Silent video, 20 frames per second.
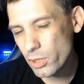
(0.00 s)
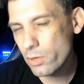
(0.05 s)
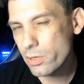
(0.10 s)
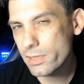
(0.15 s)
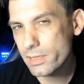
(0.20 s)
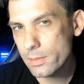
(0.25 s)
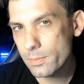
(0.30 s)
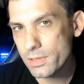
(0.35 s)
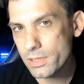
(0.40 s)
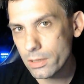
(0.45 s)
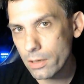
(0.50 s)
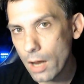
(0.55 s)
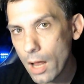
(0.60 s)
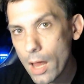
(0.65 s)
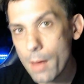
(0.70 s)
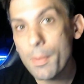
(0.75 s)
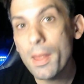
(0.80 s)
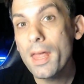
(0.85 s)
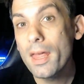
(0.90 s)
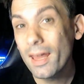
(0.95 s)
to
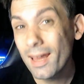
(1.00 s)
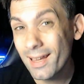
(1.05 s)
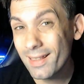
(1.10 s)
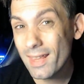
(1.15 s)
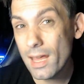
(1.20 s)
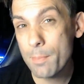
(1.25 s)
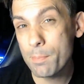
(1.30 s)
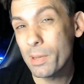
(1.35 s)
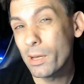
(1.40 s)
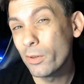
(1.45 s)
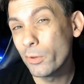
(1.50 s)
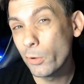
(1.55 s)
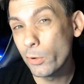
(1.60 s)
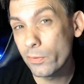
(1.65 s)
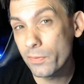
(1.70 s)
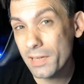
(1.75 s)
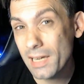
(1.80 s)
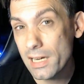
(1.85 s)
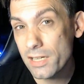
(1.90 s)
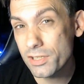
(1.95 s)
subscribe, hit that bell
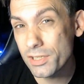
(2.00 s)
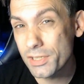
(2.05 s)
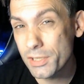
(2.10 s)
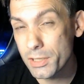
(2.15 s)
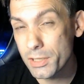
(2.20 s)
notification so you